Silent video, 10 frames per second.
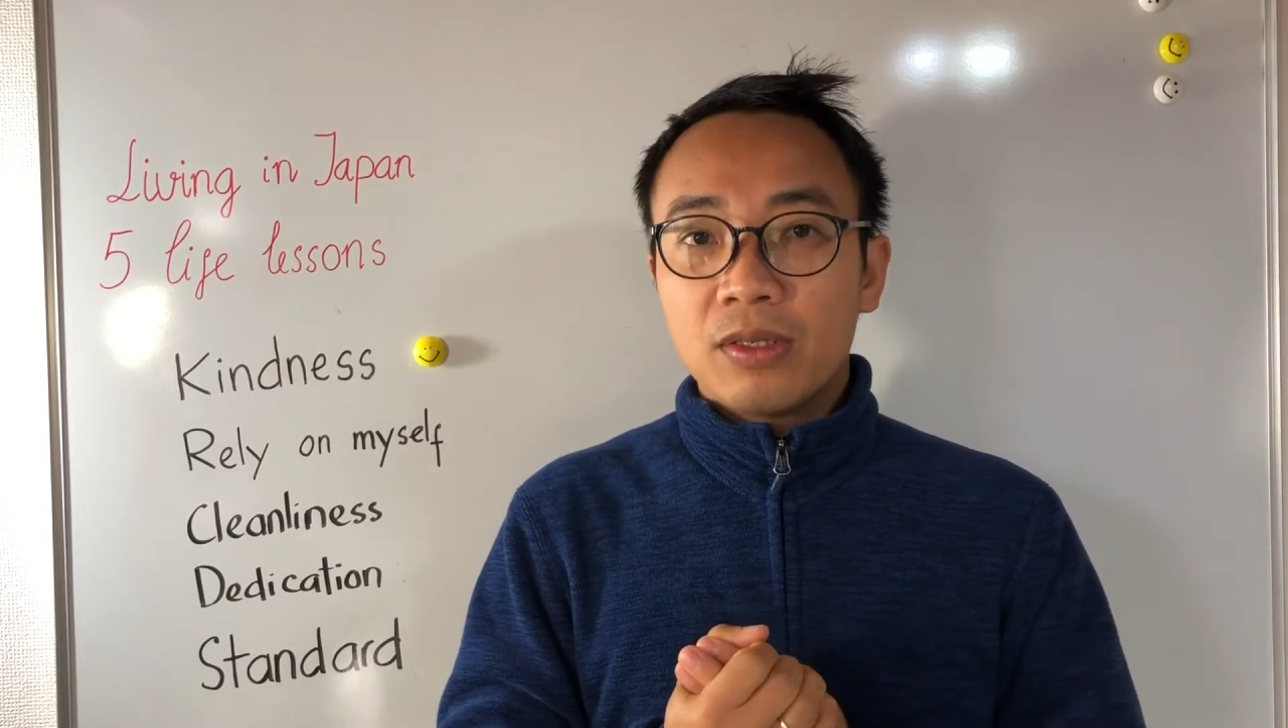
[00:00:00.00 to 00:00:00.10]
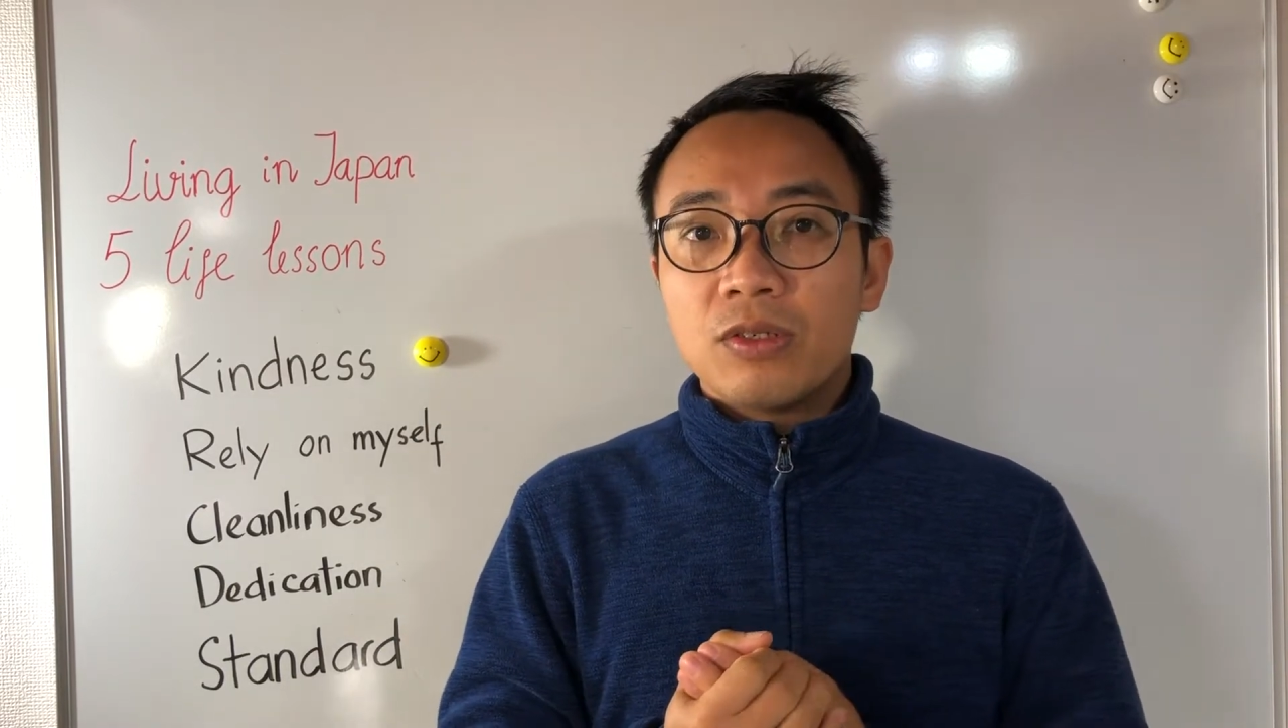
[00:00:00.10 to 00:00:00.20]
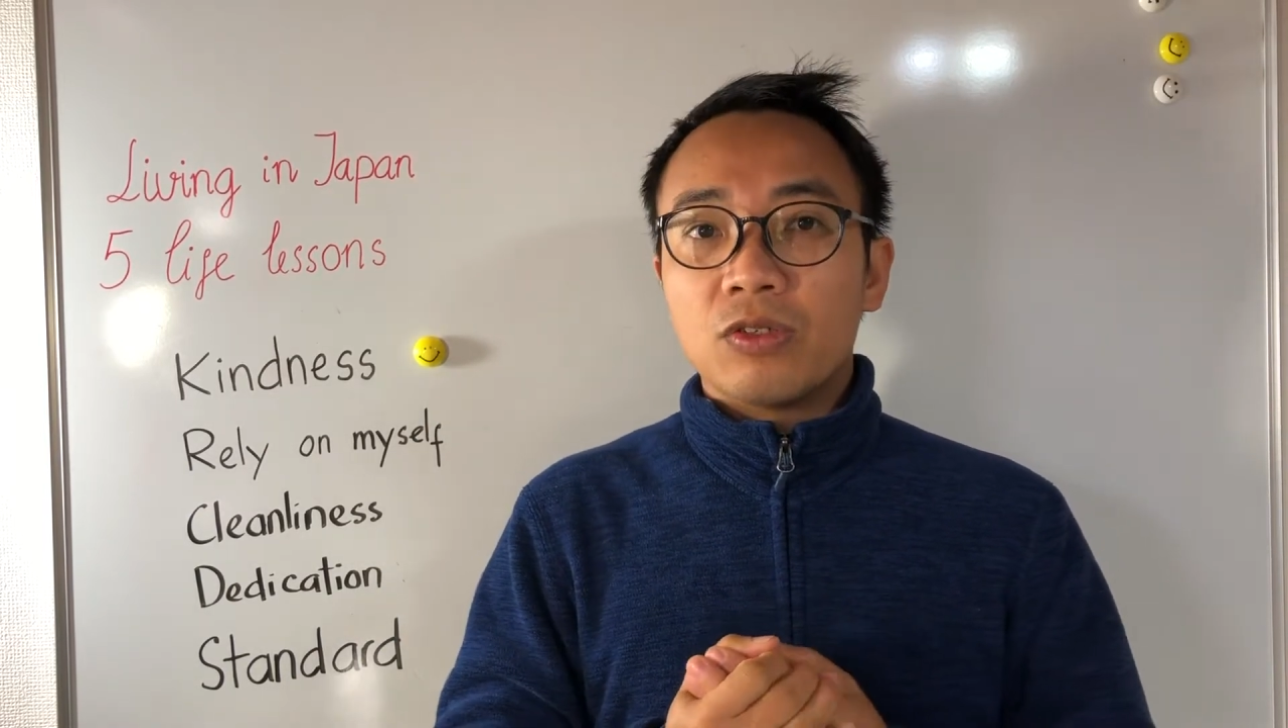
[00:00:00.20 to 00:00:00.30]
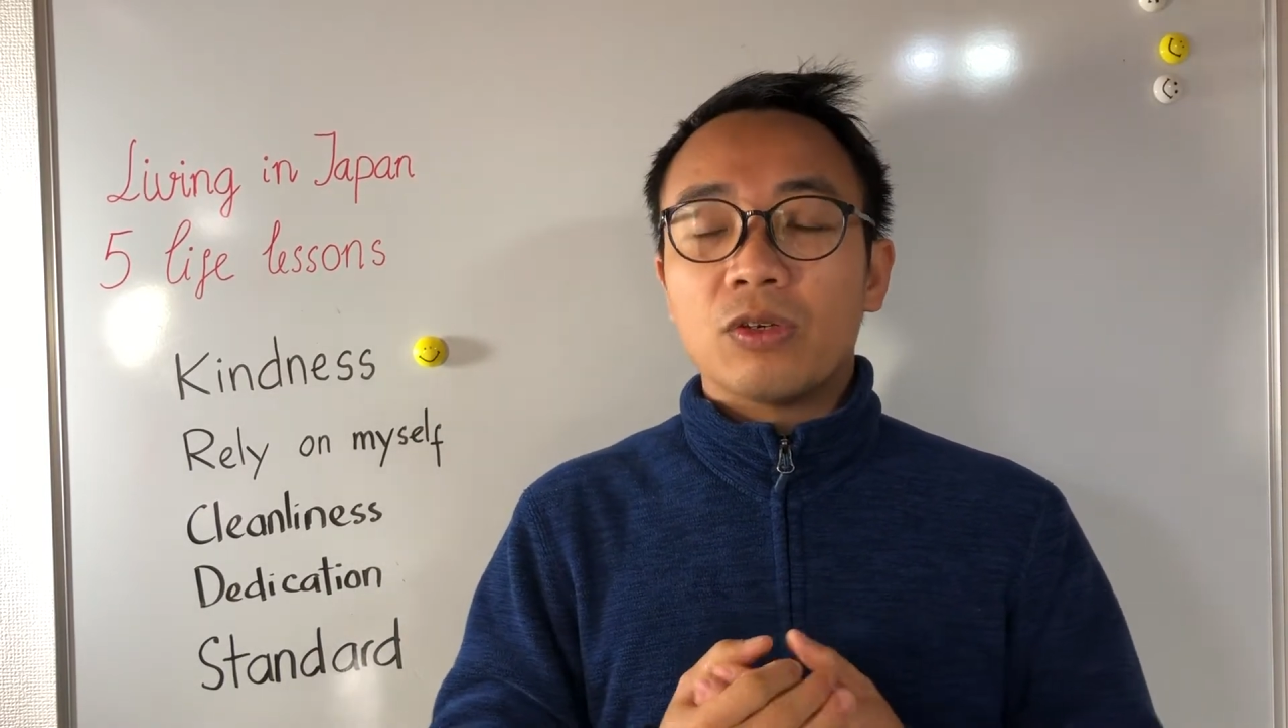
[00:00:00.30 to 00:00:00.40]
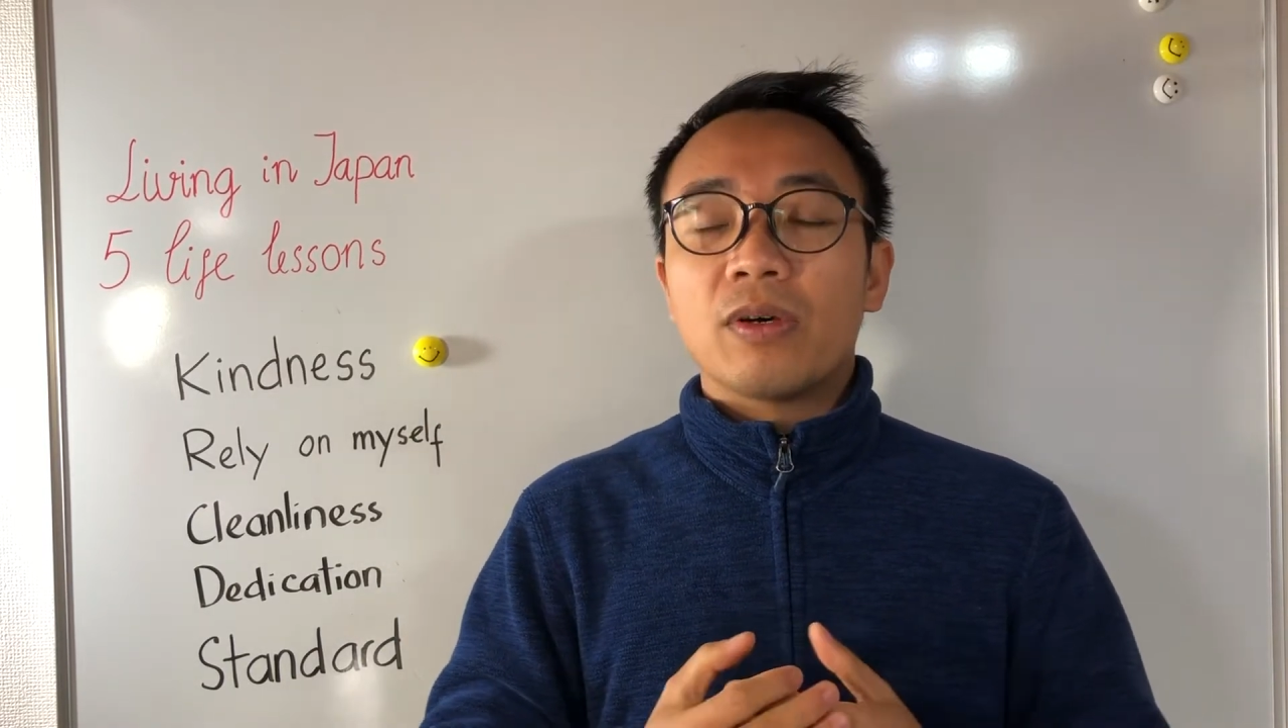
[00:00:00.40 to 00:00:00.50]

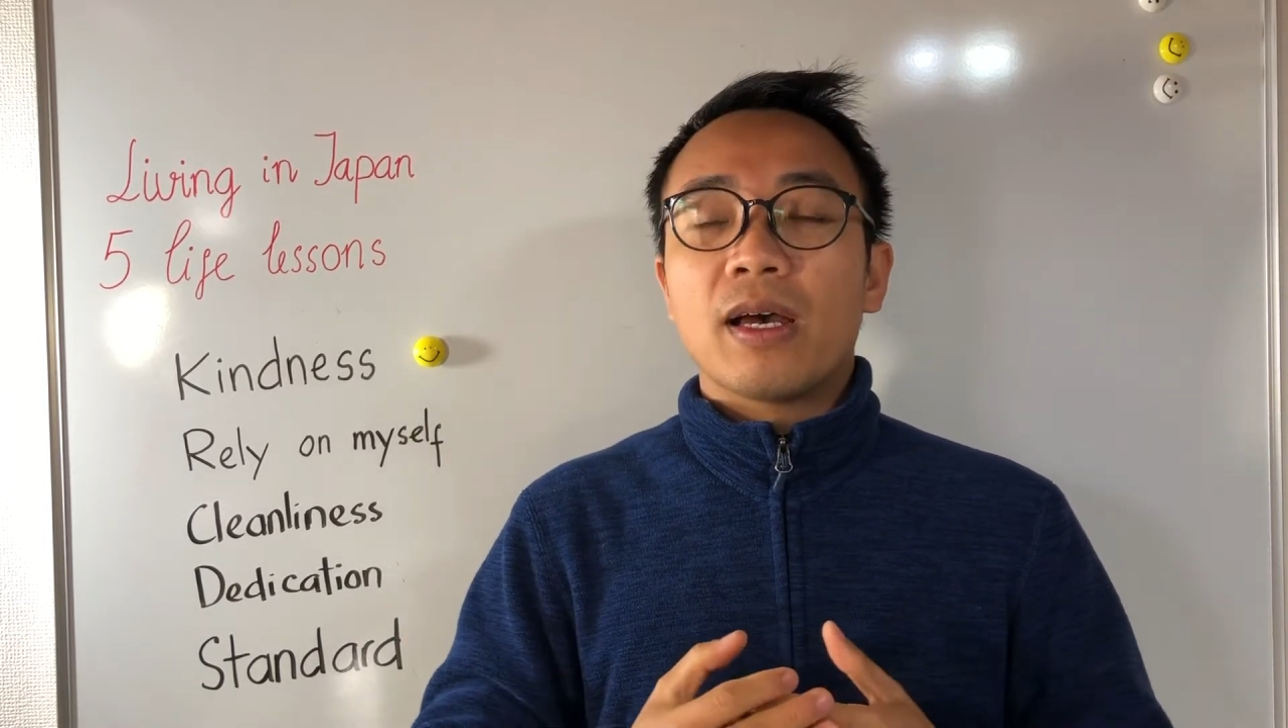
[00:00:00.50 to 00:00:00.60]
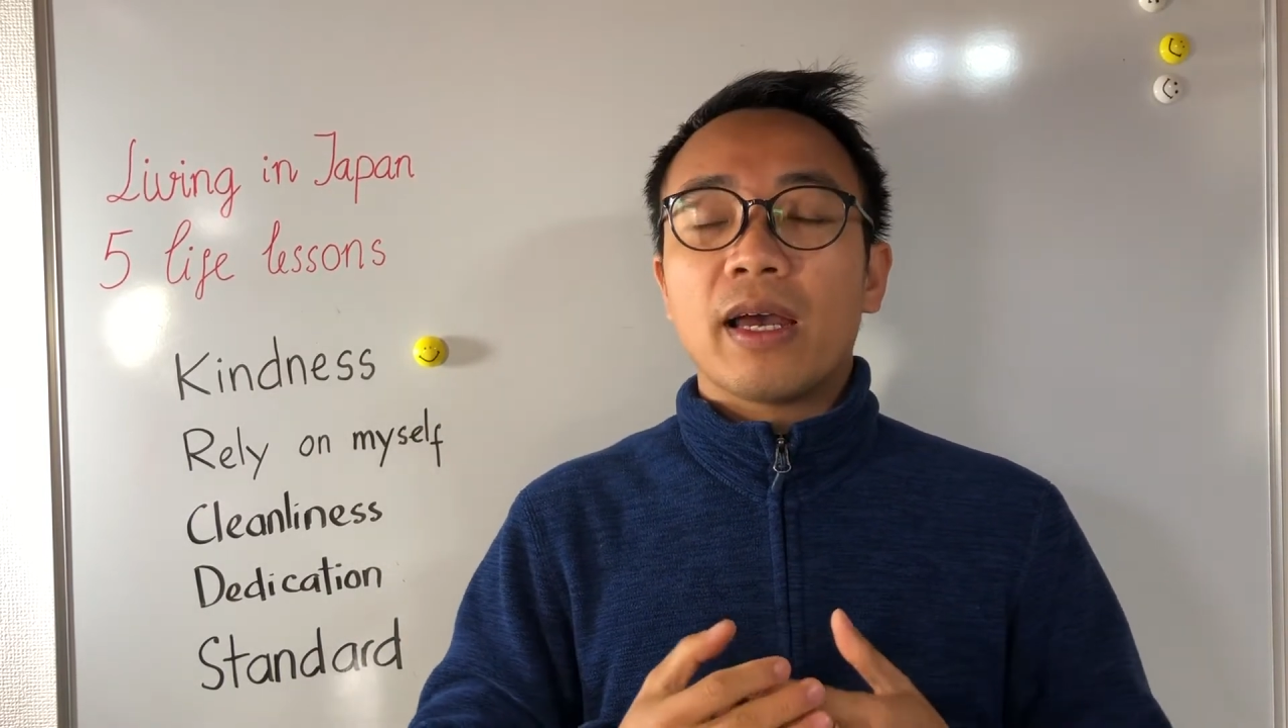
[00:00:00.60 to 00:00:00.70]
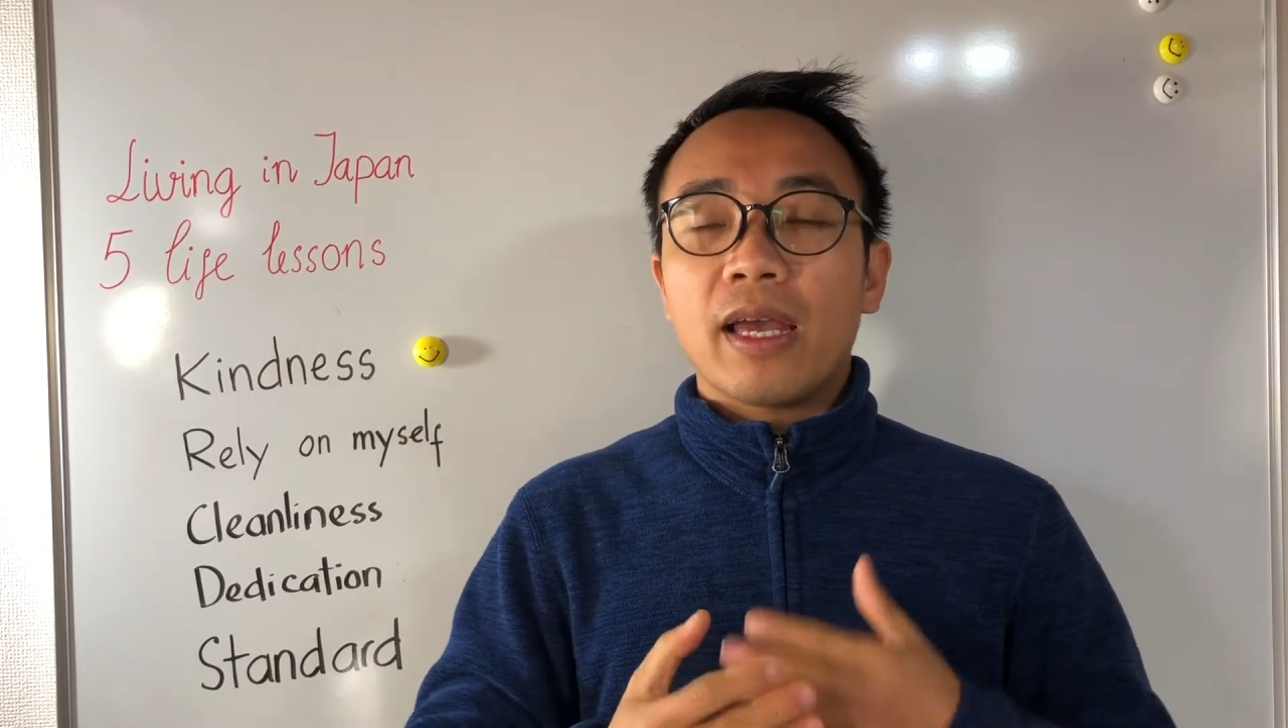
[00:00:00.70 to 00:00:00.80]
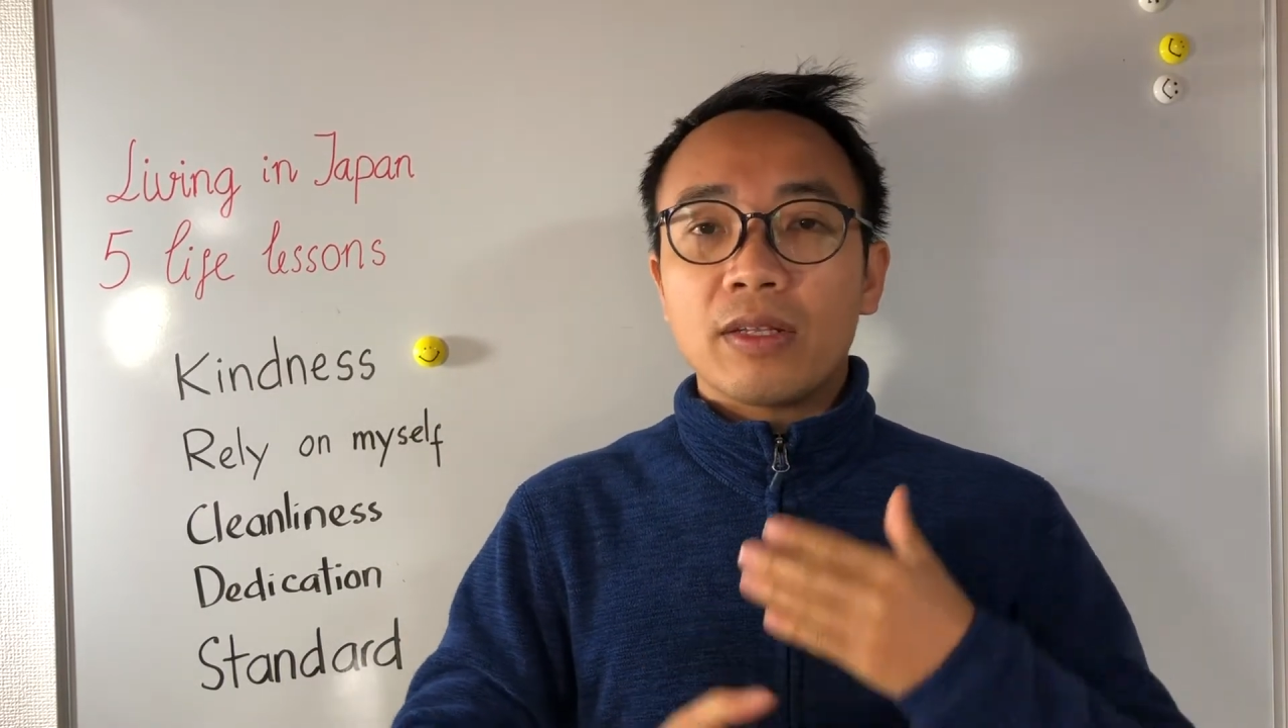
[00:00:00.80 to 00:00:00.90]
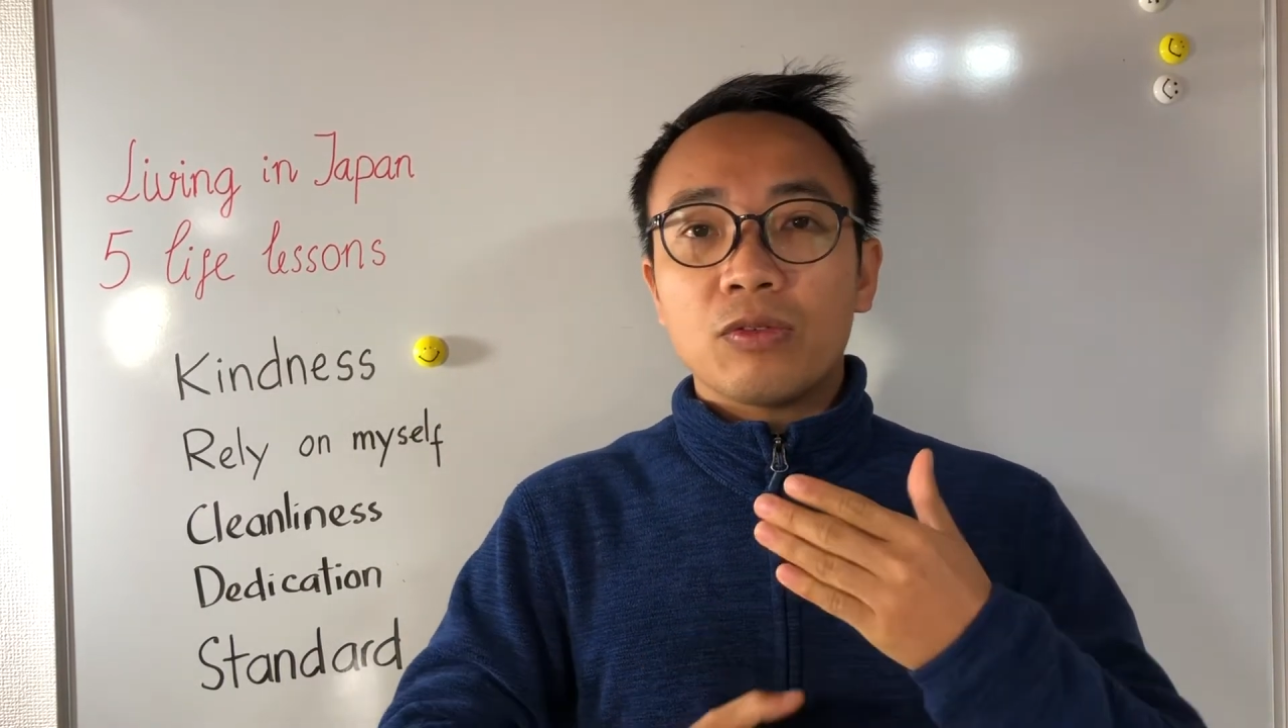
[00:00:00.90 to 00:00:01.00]
So I had